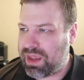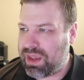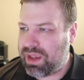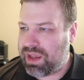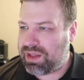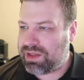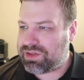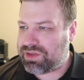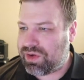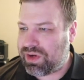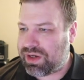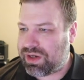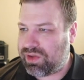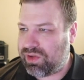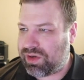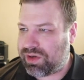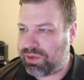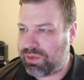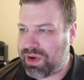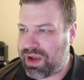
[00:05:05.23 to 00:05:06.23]
And so I could
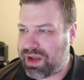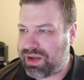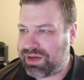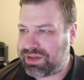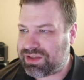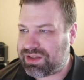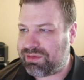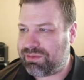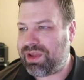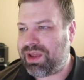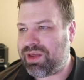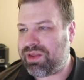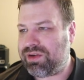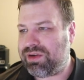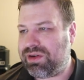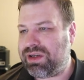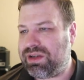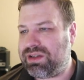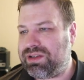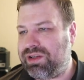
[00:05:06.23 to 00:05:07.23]
look around at some of the
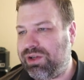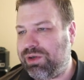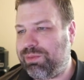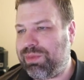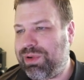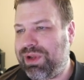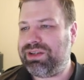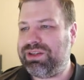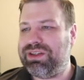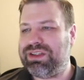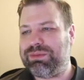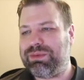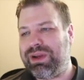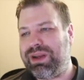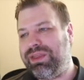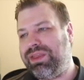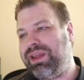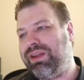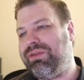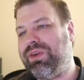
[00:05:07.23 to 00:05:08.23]
other interior pages, but I
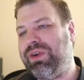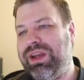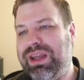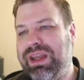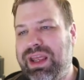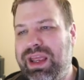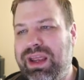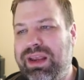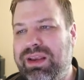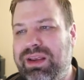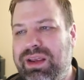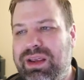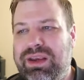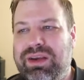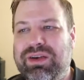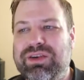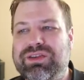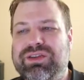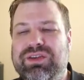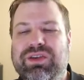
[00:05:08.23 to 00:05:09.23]
think for today,
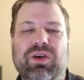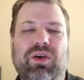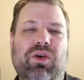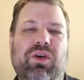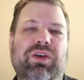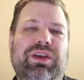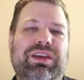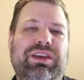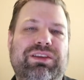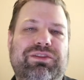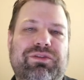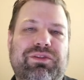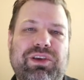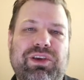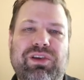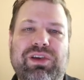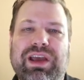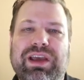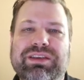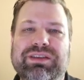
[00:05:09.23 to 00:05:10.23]
here's the goal: is for
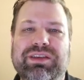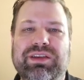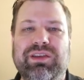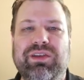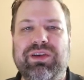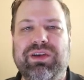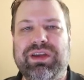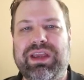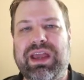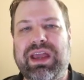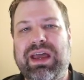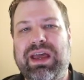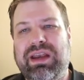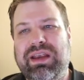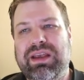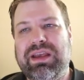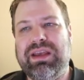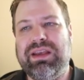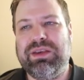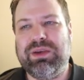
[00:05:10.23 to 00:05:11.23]
you guys to look at
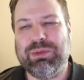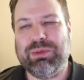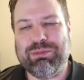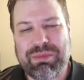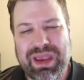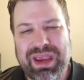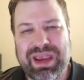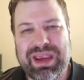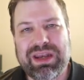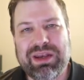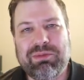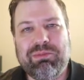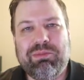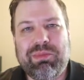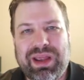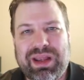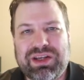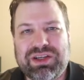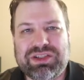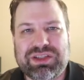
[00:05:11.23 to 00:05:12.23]
your main
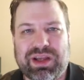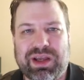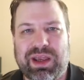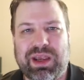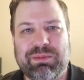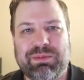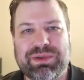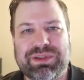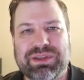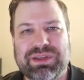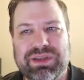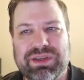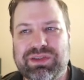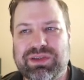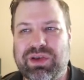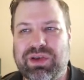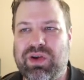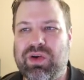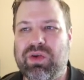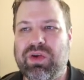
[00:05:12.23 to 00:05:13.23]
page types.
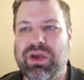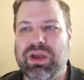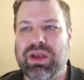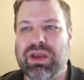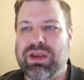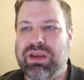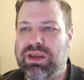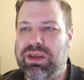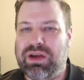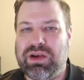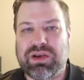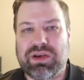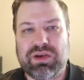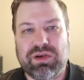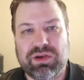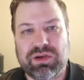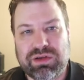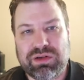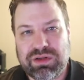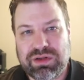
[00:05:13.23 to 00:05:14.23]
So
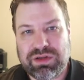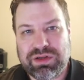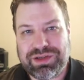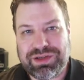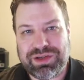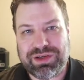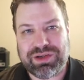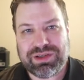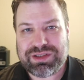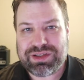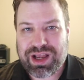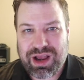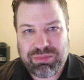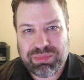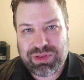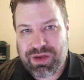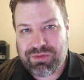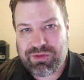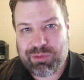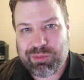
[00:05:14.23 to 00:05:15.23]
your top
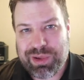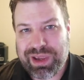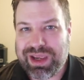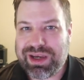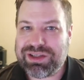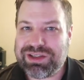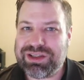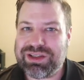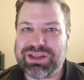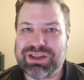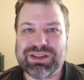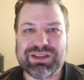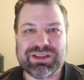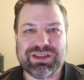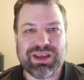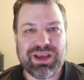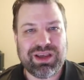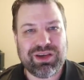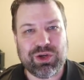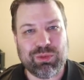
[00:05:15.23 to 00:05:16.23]
level
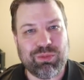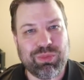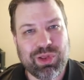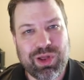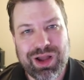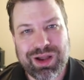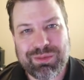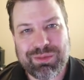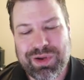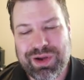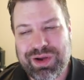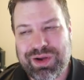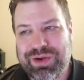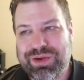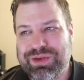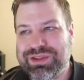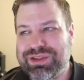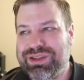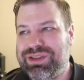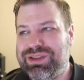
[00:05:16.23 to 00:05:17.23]
pages, your blog
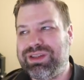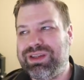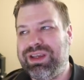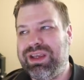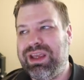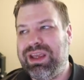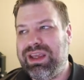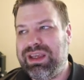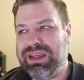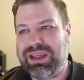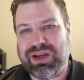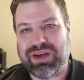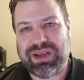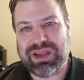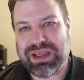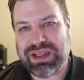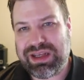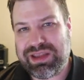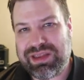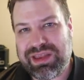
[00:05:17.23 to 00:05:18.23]
posts,
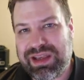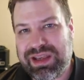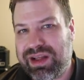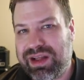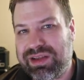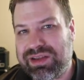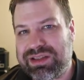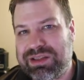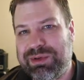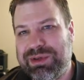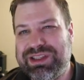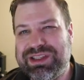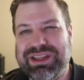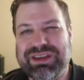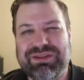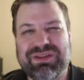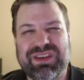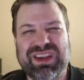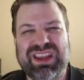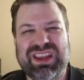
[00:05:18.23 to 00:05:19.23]
anything else
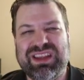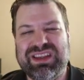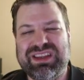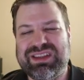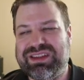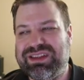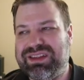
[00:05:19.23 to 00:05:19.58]
specific that